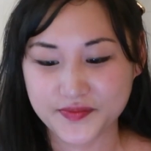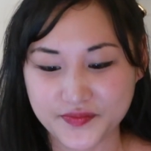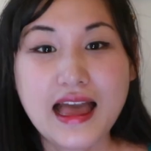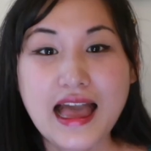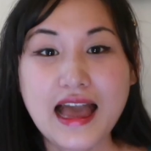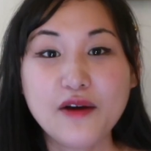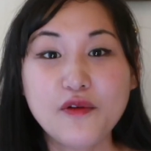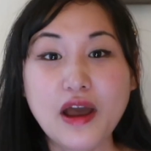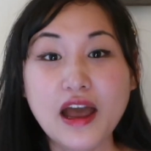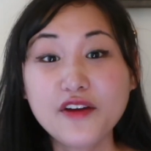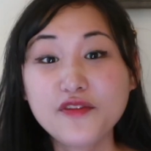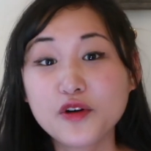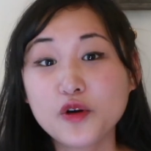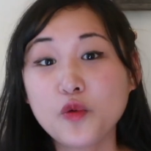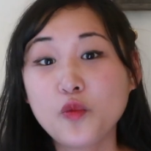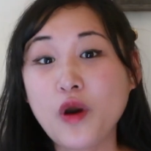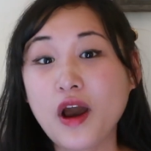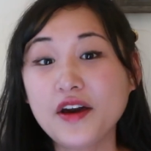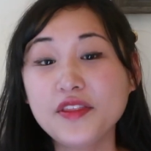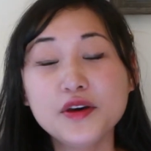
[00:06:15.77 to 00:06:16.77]

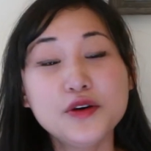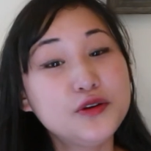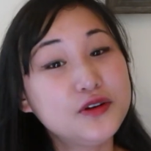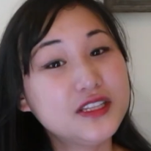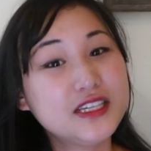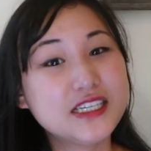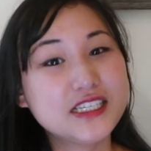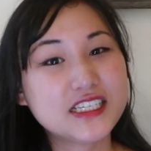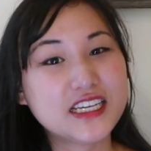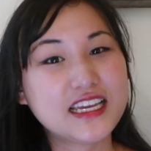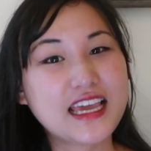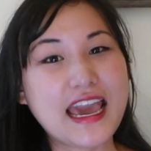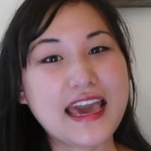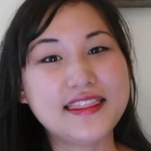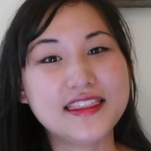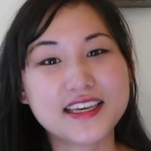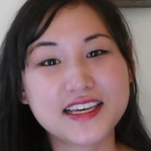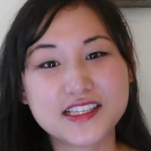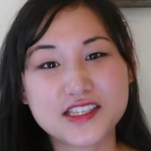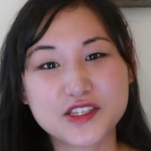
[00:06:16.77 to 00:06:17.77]
However, while the huli jing
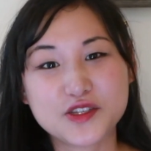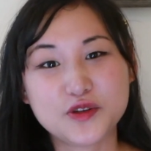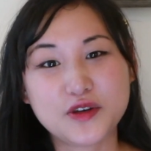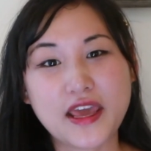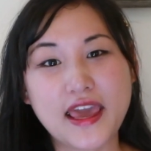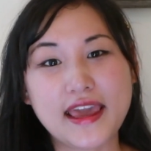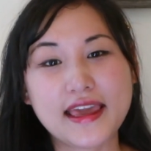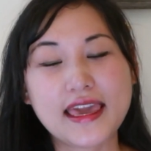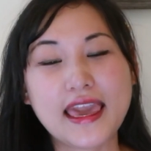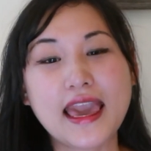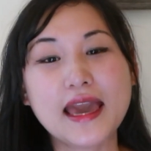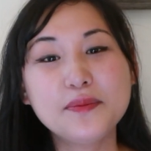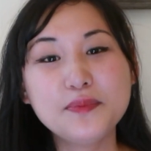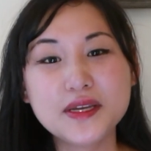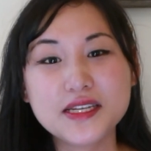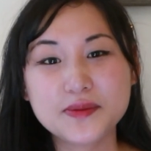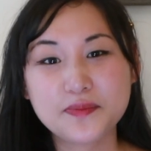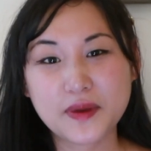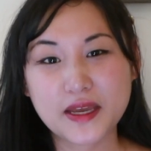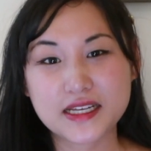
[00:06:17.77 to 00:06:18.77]
and the kitsune can
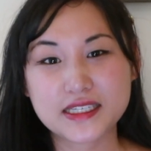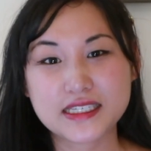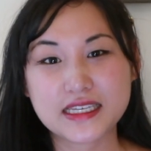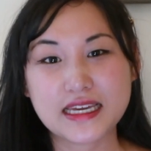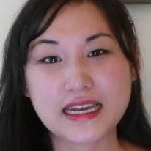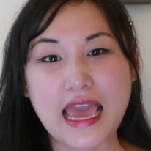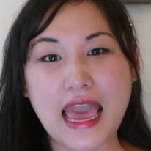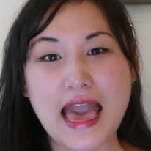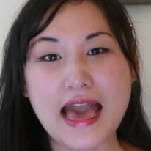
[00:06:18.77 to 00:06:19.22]
be depicted